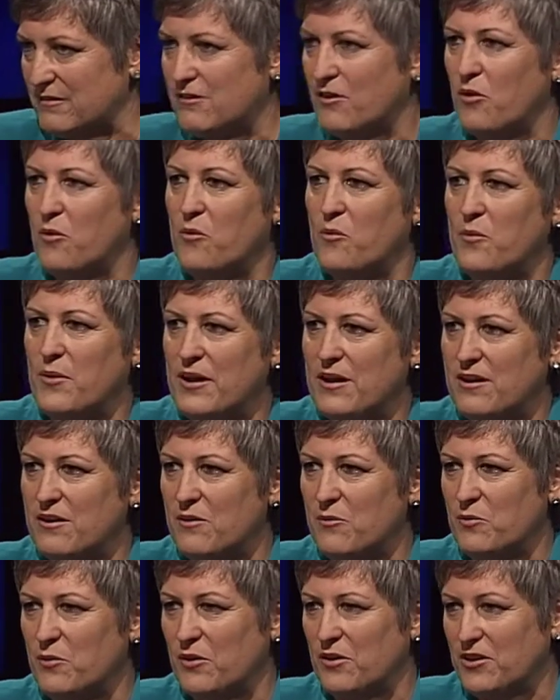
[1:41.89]
So
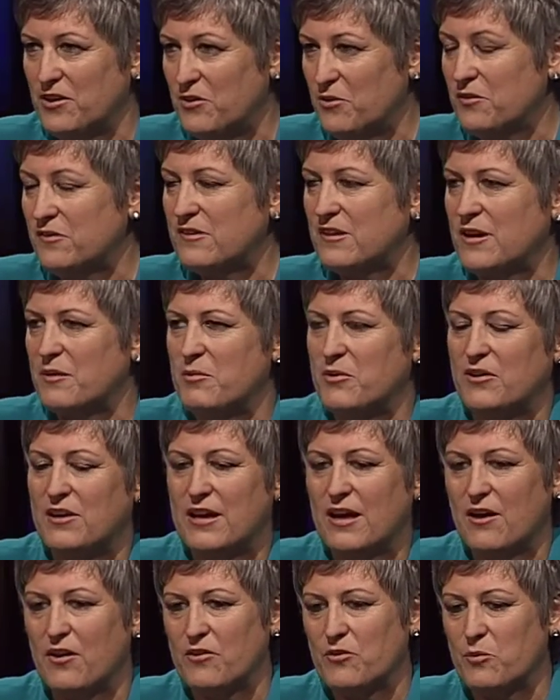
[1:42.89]
we will use the
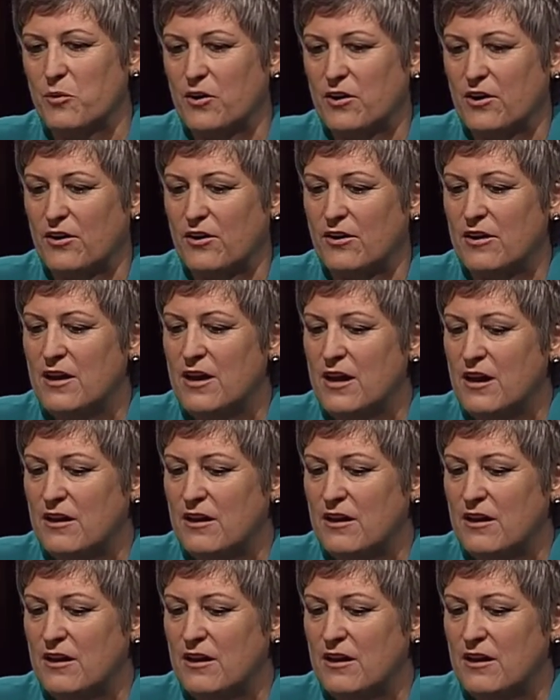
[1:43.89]
community health worker